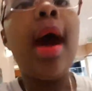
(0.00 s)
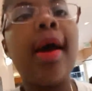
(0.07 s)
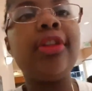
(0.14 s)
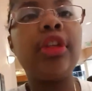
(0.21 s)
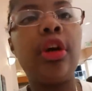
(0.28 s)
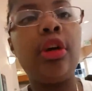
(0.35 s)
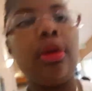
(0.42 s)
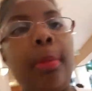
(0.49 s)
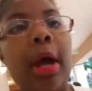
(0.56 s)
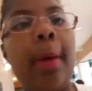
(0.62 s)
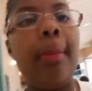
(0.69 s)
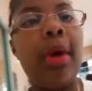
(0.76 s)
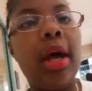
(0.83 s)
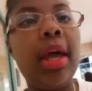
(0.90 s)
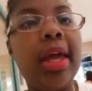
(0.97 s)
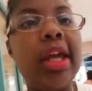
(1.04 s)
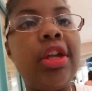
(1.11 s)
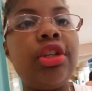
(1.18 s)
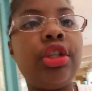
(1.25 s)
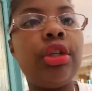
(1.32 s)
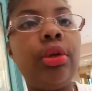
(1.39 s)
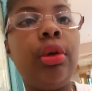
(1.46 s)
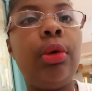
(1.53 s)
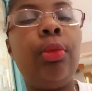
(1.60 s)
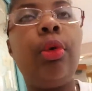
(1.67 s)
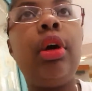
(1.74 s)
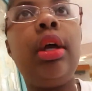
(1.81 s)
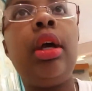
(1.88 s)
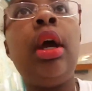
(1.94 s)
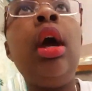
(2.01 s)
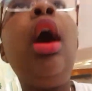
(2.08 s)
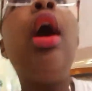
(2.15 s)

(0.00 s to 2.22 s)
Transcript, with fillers: I told her about my issue and what